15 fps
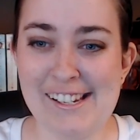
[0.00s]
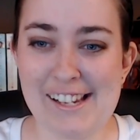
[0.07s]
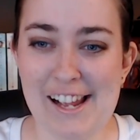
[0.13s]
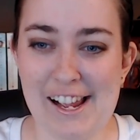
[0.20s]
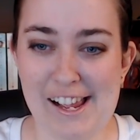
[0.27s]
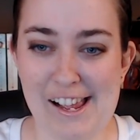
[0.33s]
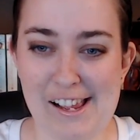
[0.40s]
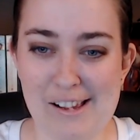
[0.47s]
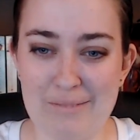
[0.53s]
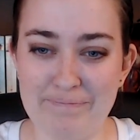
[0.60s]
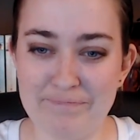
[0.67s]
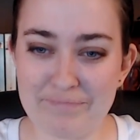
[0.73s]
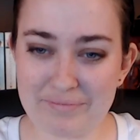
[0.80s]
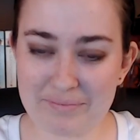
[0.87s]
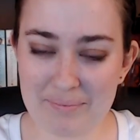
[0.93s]
Um,
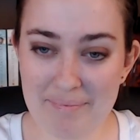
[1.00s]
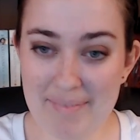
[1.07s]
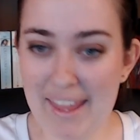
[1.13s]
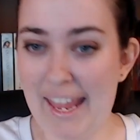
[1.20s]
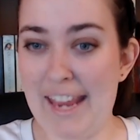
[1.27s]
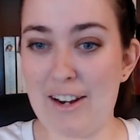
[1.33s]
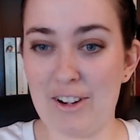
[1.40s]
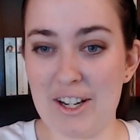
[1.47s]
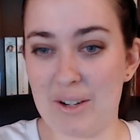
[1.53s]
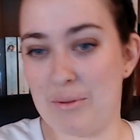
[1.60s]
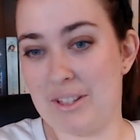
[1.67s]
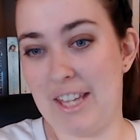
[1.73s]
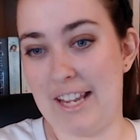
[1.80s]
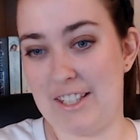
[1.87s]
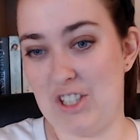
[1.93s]
Eric
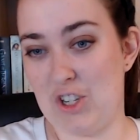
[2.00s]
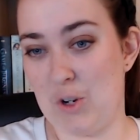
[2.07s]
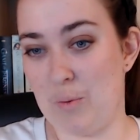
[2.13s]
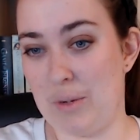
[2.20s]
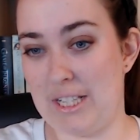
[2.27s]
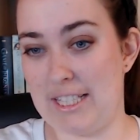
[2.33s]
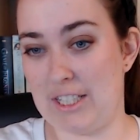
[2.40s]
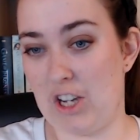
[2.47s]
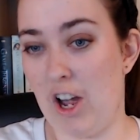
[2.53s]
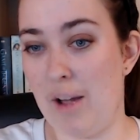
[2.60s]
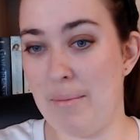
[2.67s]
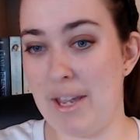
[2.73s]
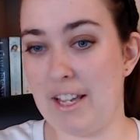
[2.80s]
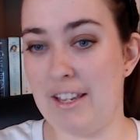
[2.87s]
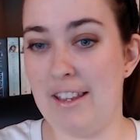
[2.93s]
would like to know what is a
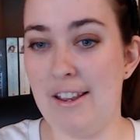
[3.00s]
comic